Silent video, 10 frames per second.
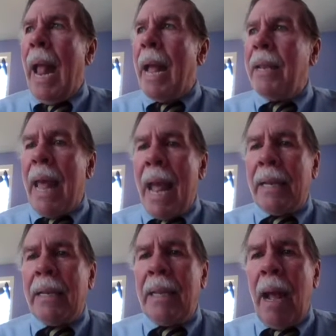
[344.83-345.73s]
and
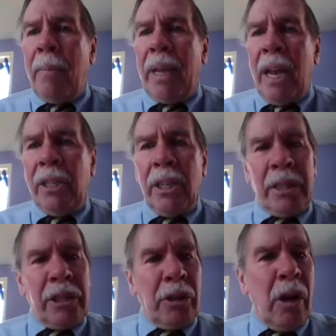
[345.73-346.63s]
that the
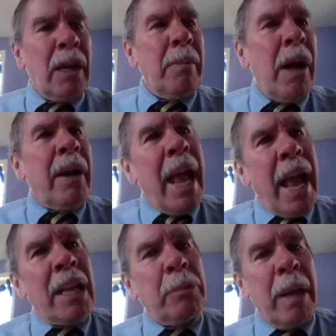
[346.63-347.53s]
obligation that you're talking
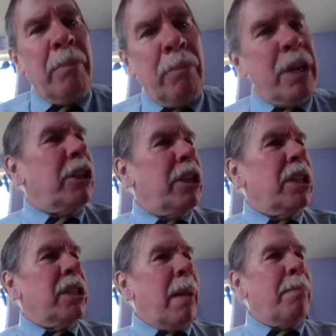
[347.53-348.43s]
about has been
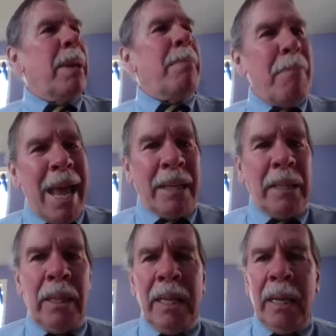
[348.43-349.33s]
breached, has not been
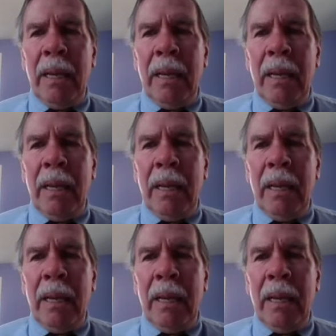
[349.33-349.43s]
met.